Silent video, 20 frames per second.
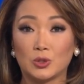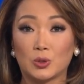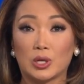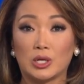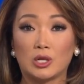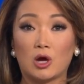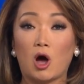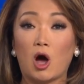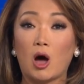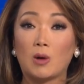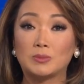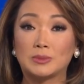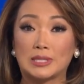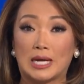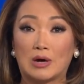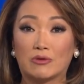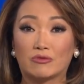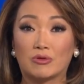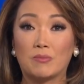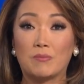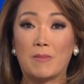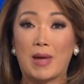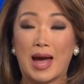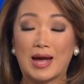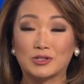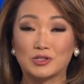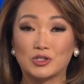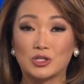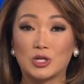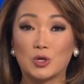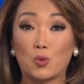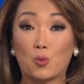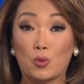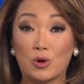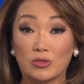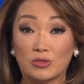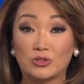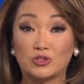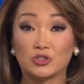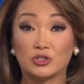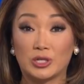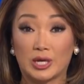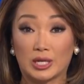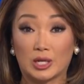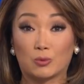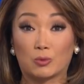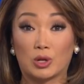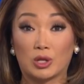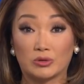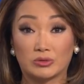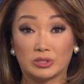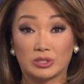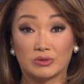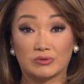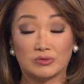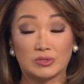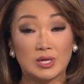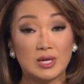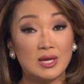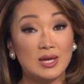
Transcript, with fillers: you can opt out from matching with genetic relatives.